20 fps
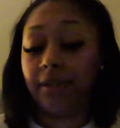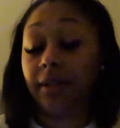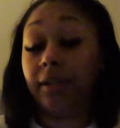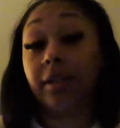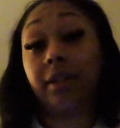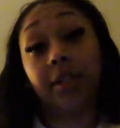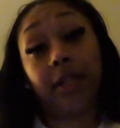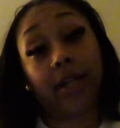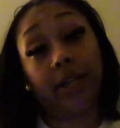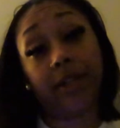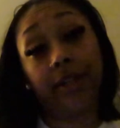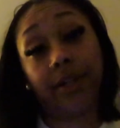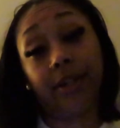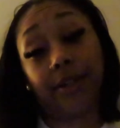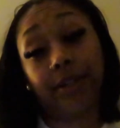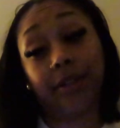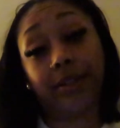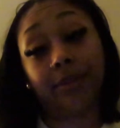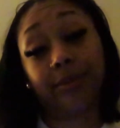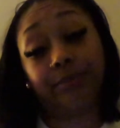Good night,
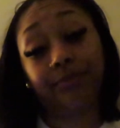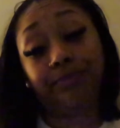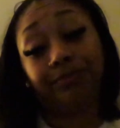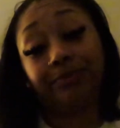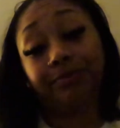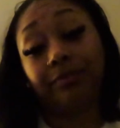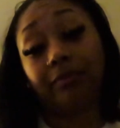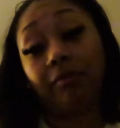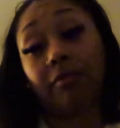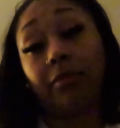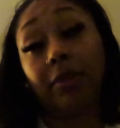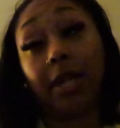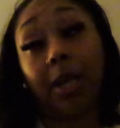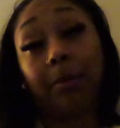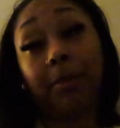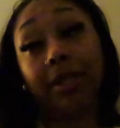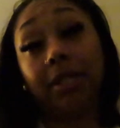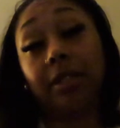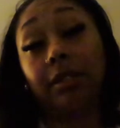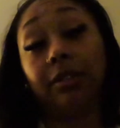y'all.
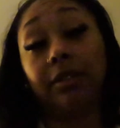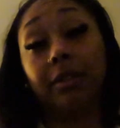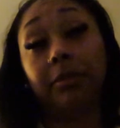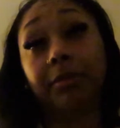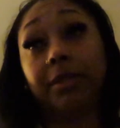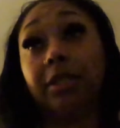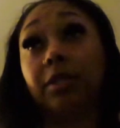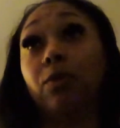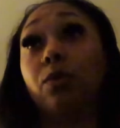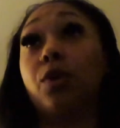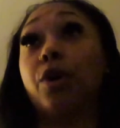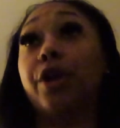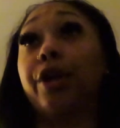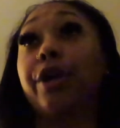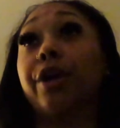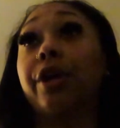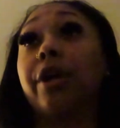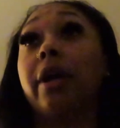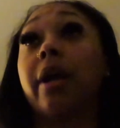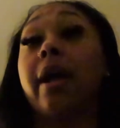About to go get me some
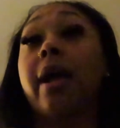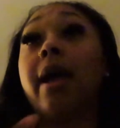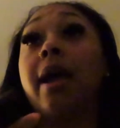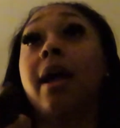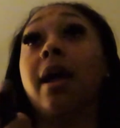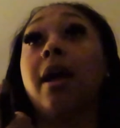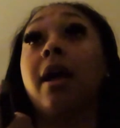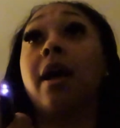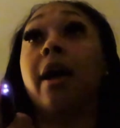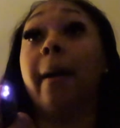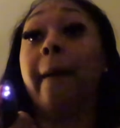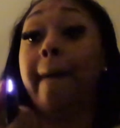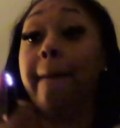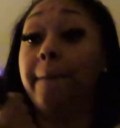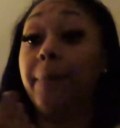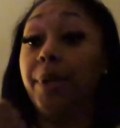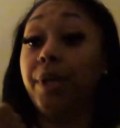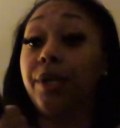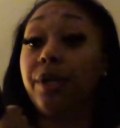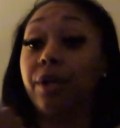water,
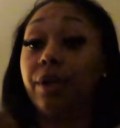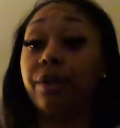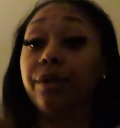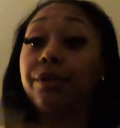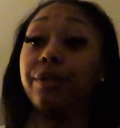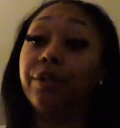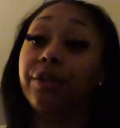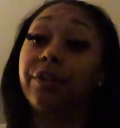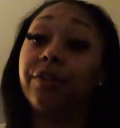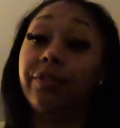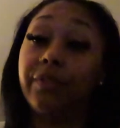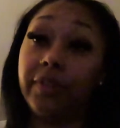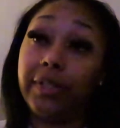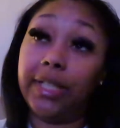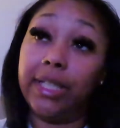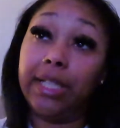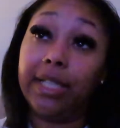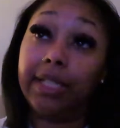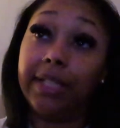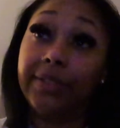put on
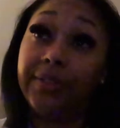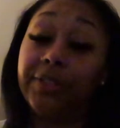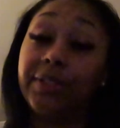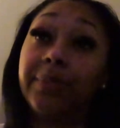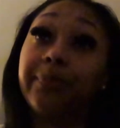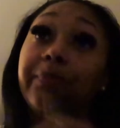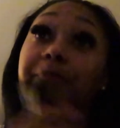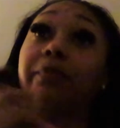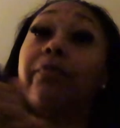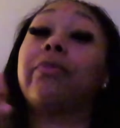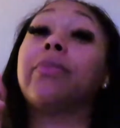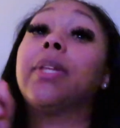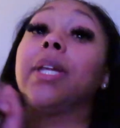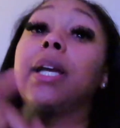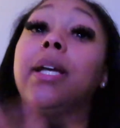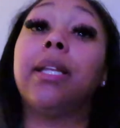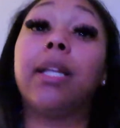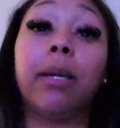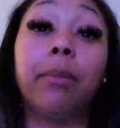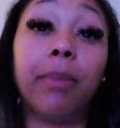Girlfriends,
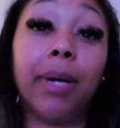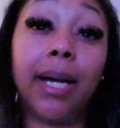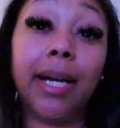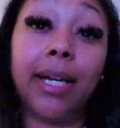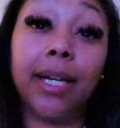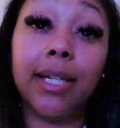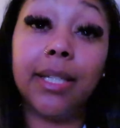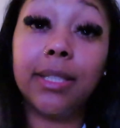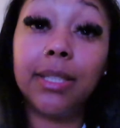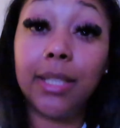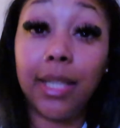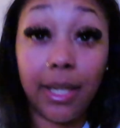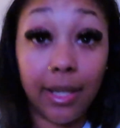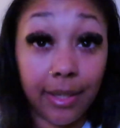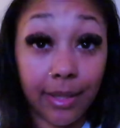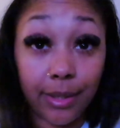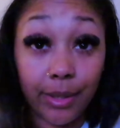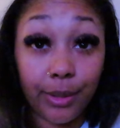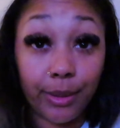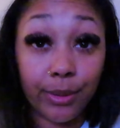lay my ass
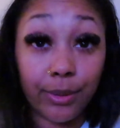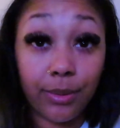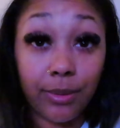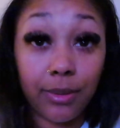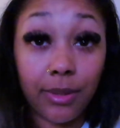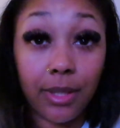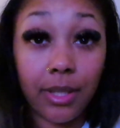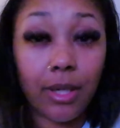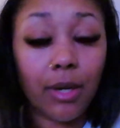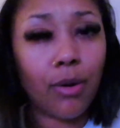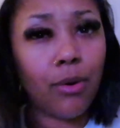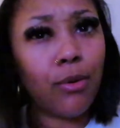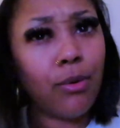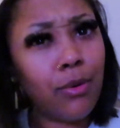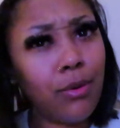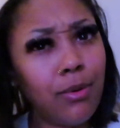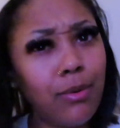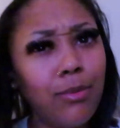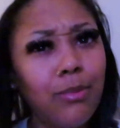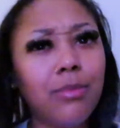down.
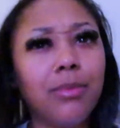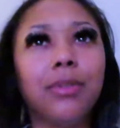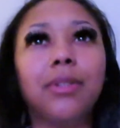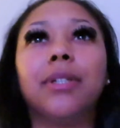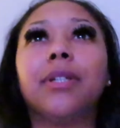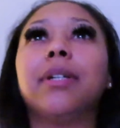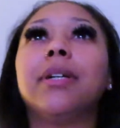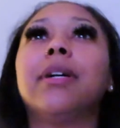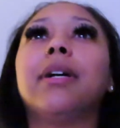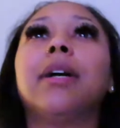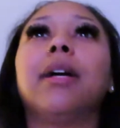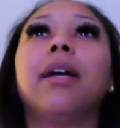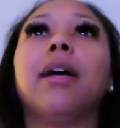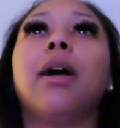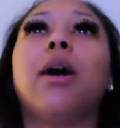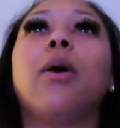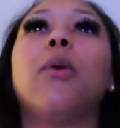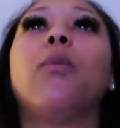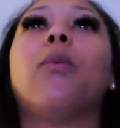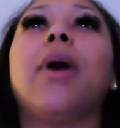Ooh.
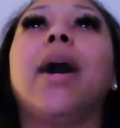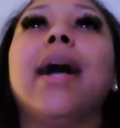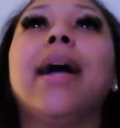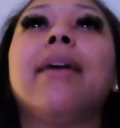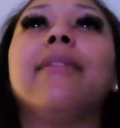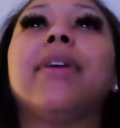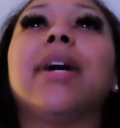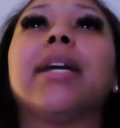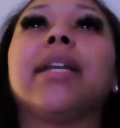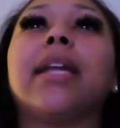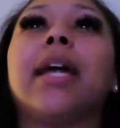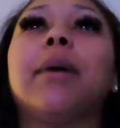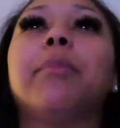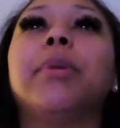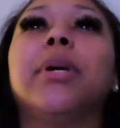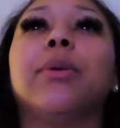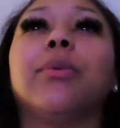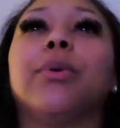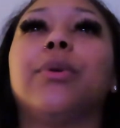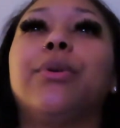Why have I not
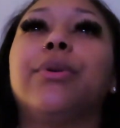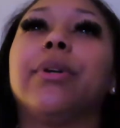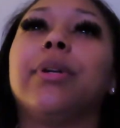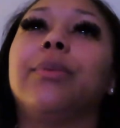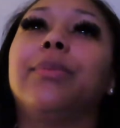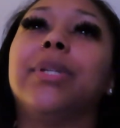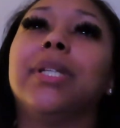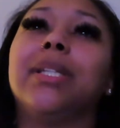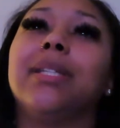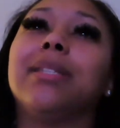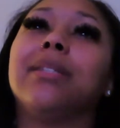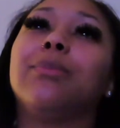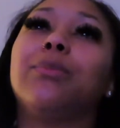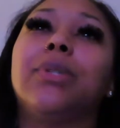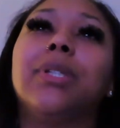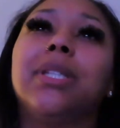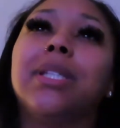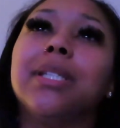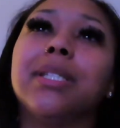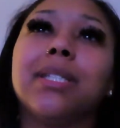been recording
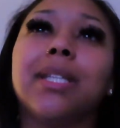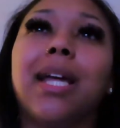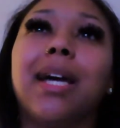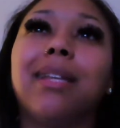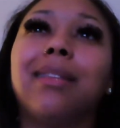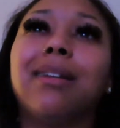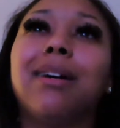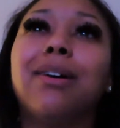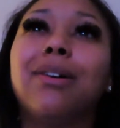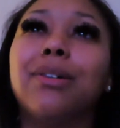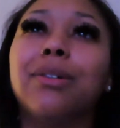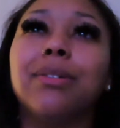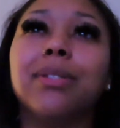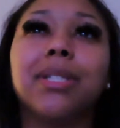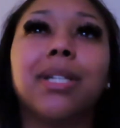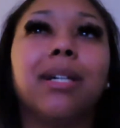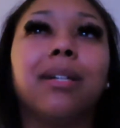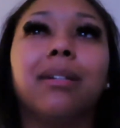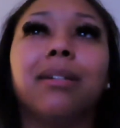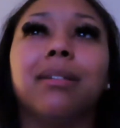with this light the whole
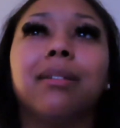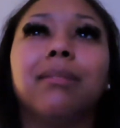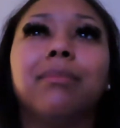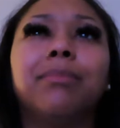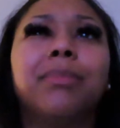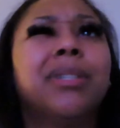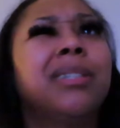time?